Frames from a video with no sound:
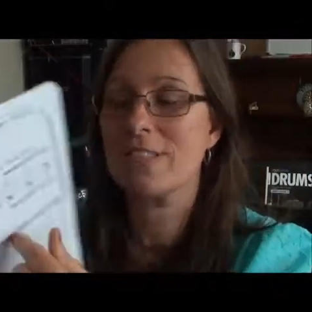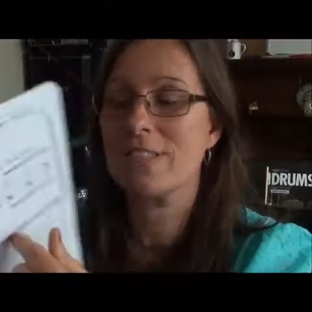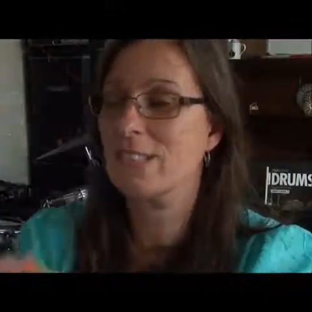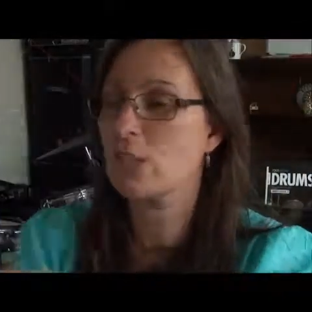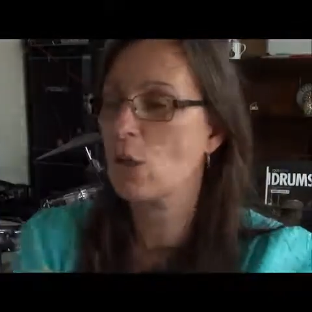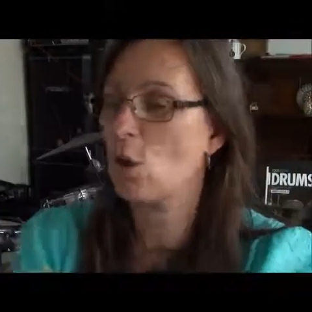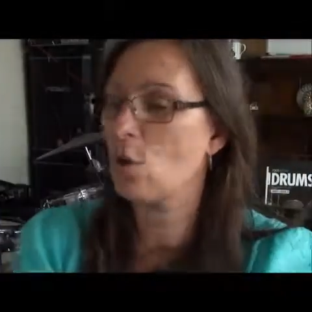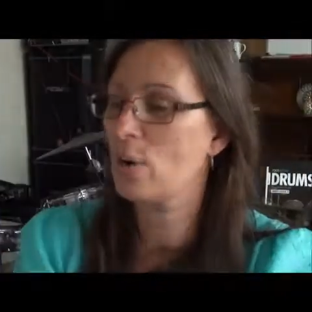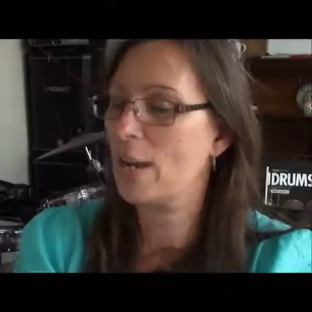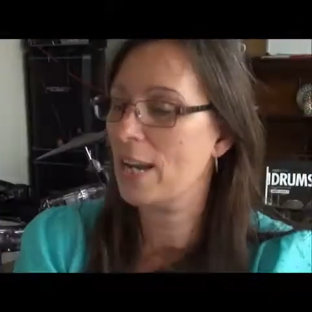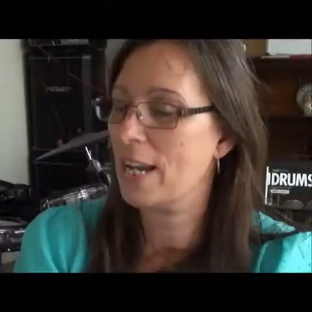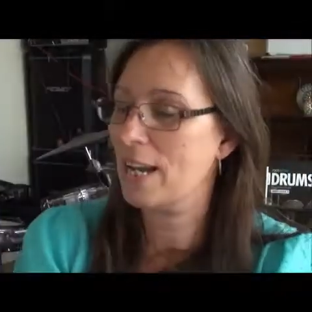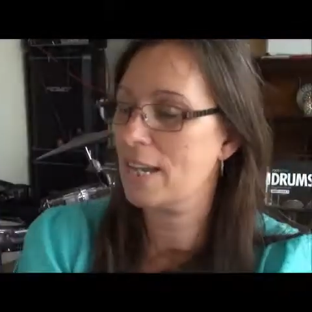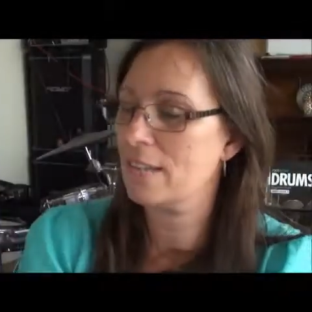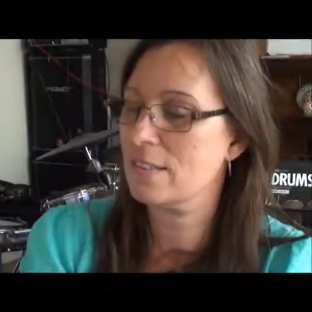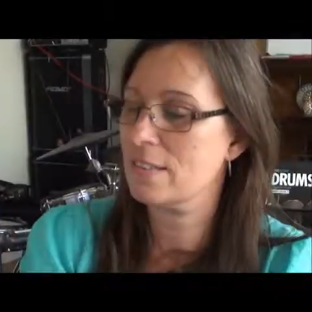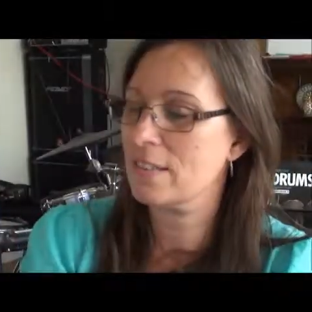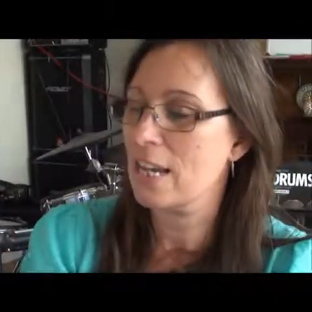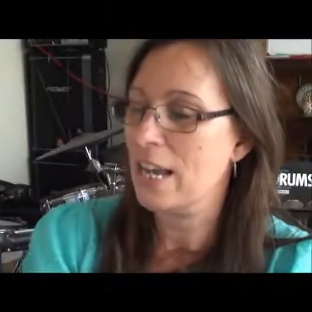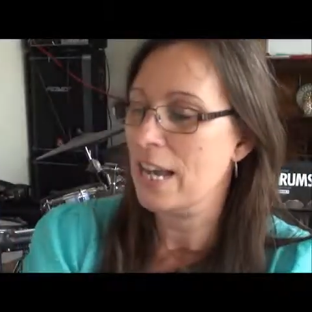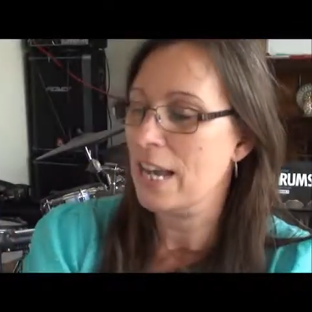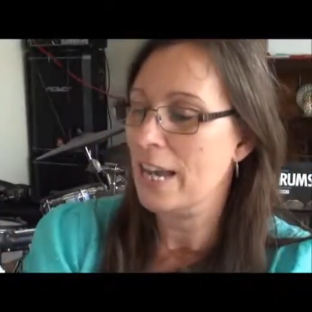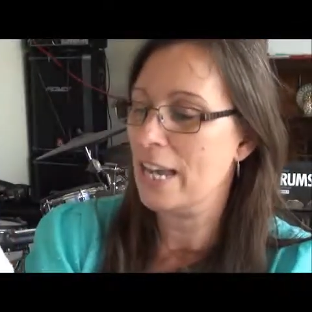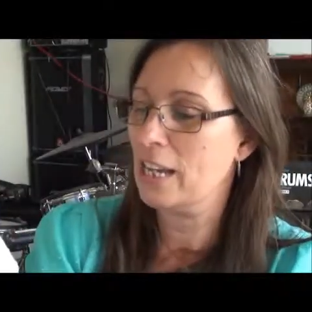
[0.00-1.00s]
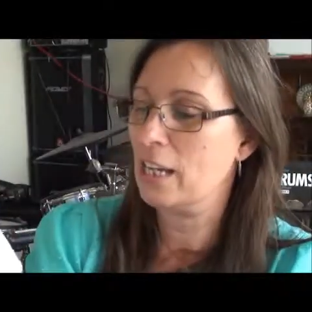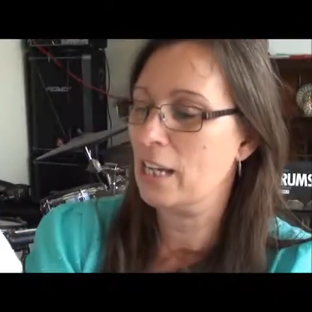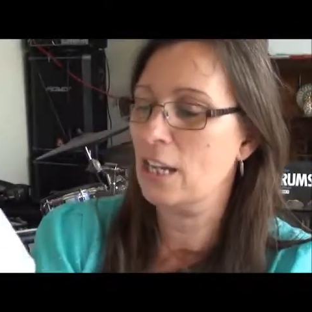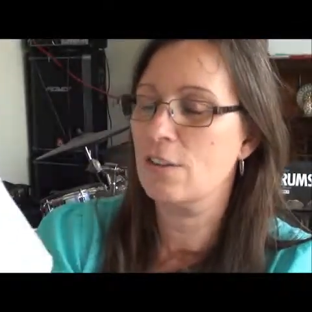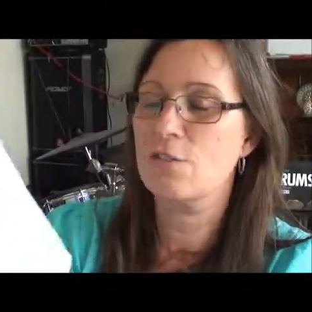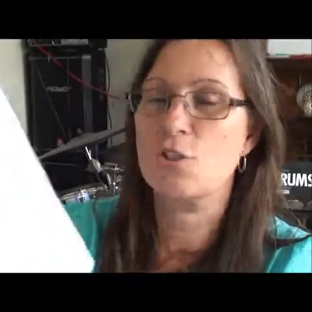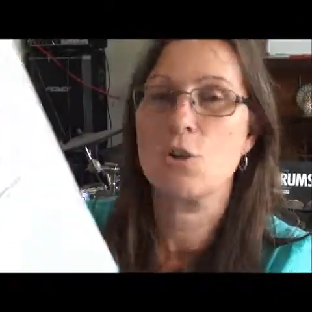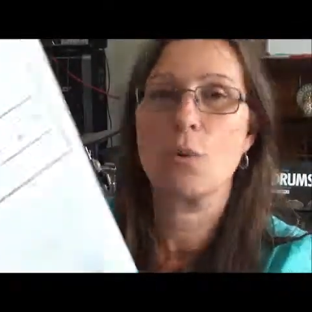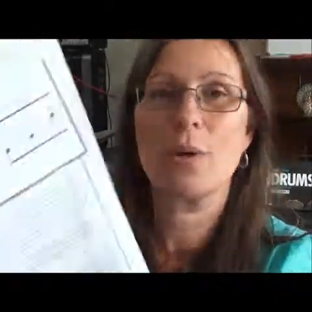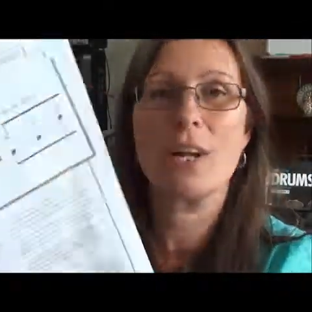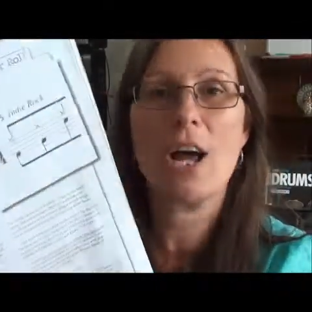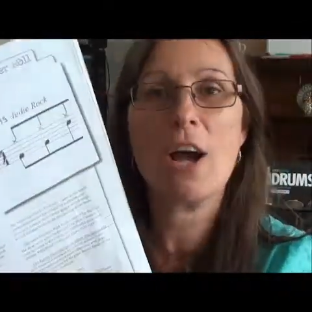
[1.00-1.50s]
of the song is, it
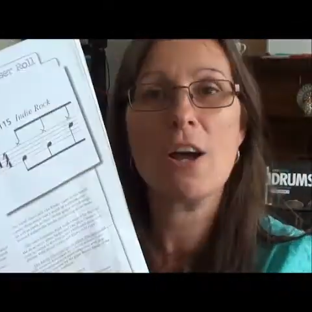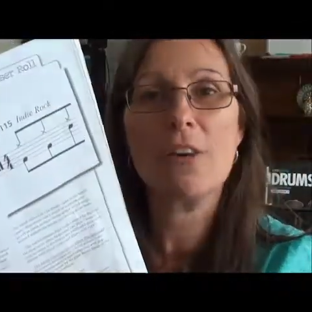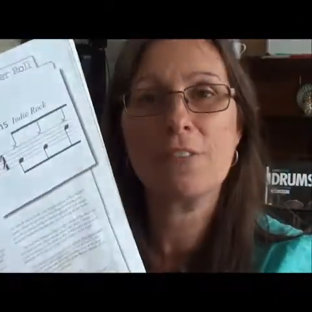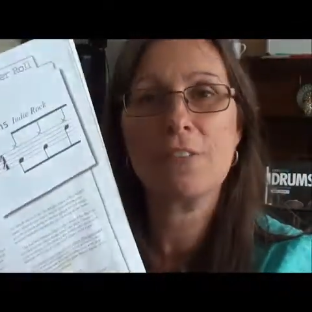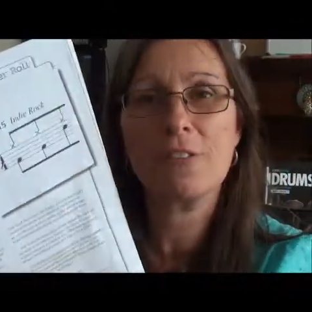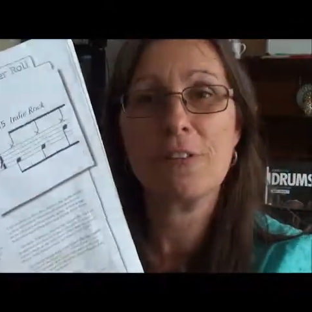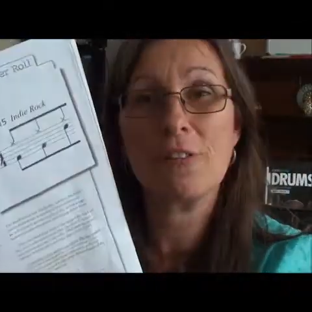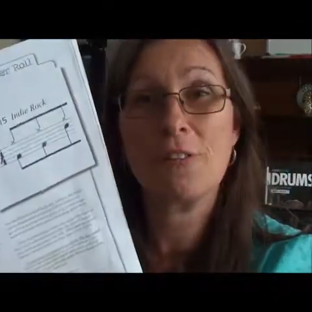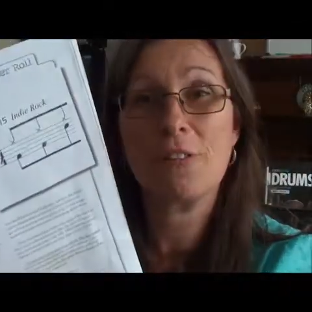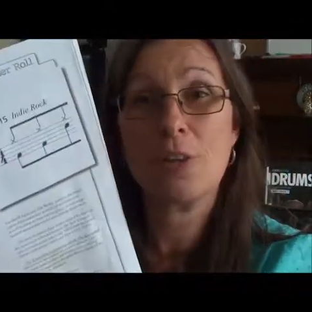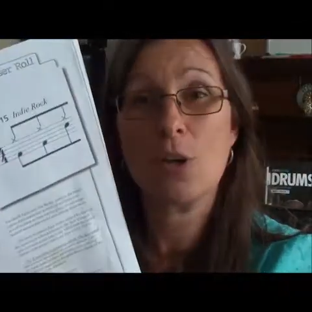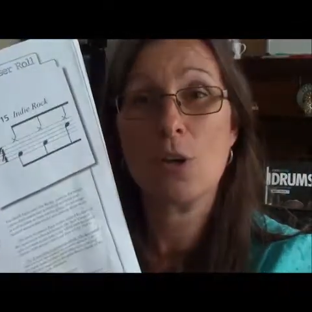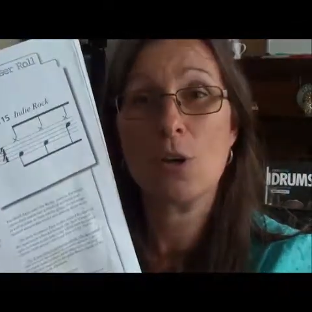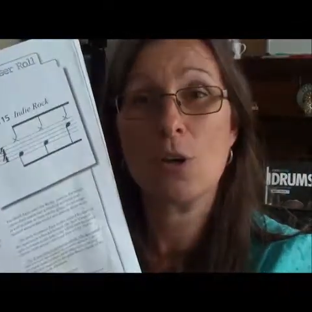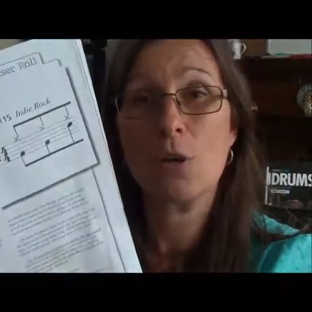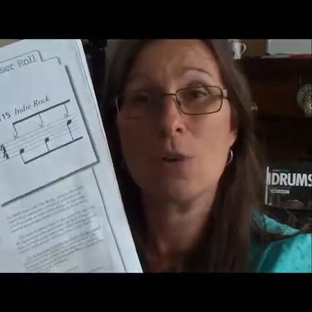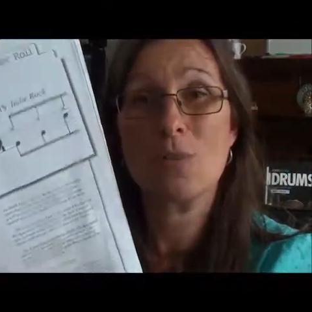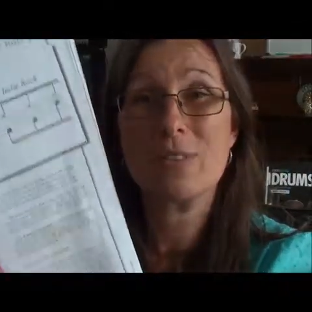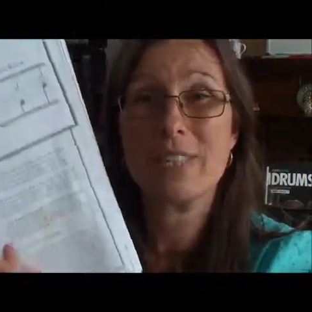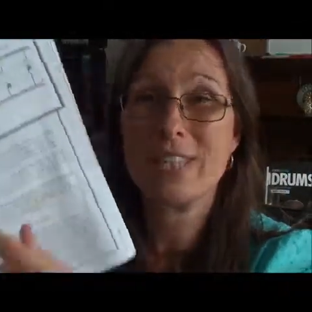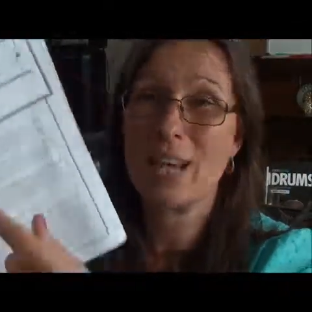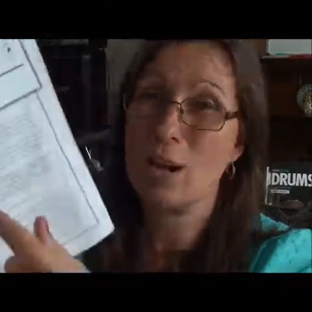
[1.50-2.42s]
gives you an overview,